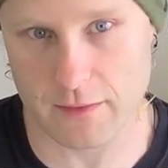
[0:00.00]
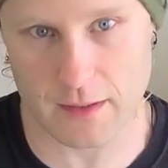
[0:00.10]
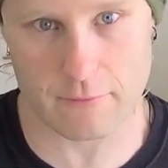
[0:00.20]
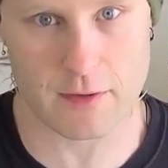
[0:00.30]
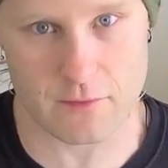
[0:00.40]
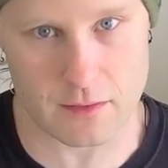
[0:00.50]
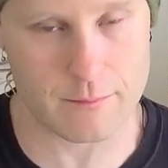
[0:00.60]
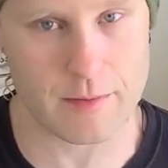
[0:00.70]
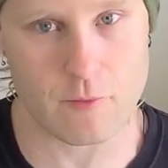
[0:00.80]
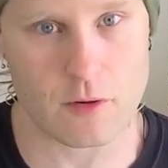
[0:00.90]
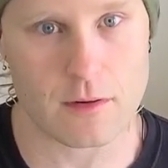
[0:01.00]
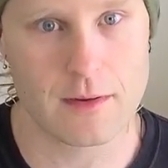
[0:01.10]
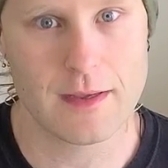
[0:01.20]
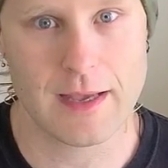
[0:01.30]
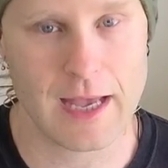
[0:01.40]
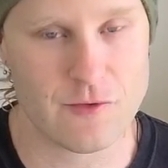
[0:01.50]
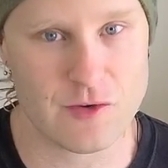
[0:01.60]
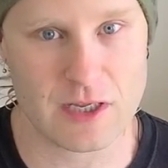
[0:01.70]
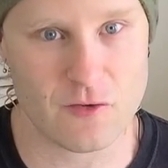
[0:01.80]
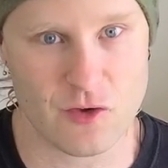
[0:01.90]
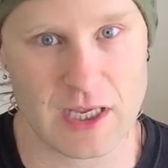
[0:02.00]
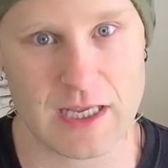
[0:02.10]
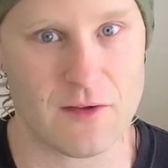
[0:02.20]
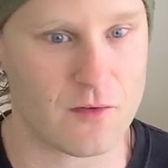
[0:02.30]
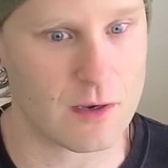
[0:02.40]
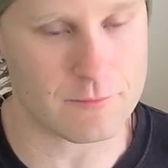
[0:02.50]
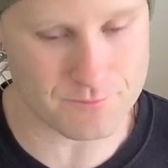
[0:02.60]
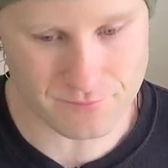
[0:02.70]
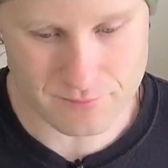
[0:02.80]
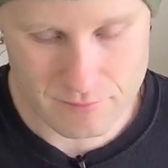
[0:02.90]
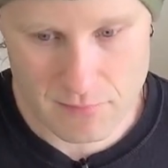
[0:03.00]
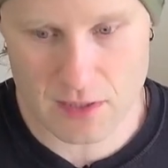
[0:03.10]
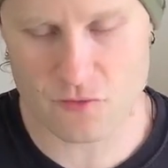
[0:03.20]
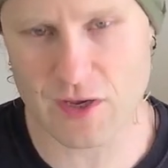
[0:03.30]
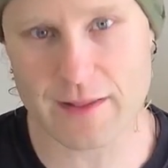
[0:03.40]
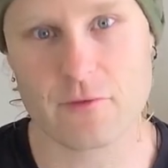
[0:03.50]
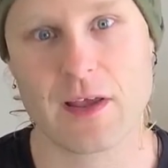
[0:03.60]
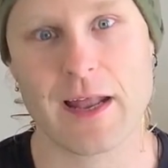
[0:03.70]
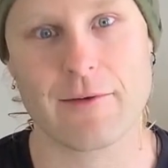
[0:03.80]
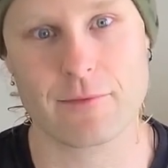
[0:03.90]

the other one is a little bit more edgy and cheeky, so check those out.